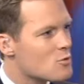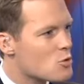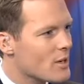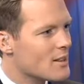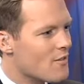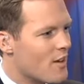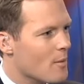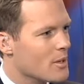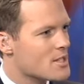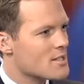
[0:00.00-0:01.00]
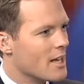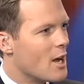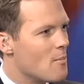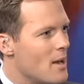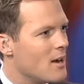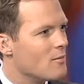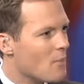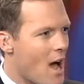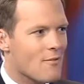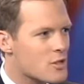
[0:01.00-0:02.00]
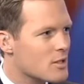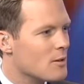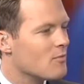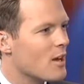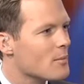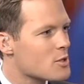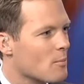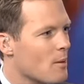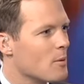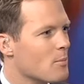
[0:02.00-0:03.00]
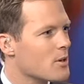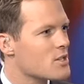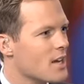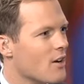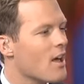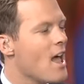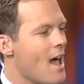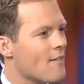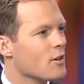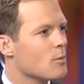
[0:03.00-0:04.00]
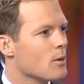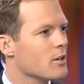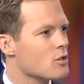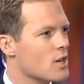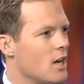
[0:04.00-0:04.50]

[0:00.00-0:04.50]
treat the families as they come in. Obviously, families that are probably pretty scared having to bring their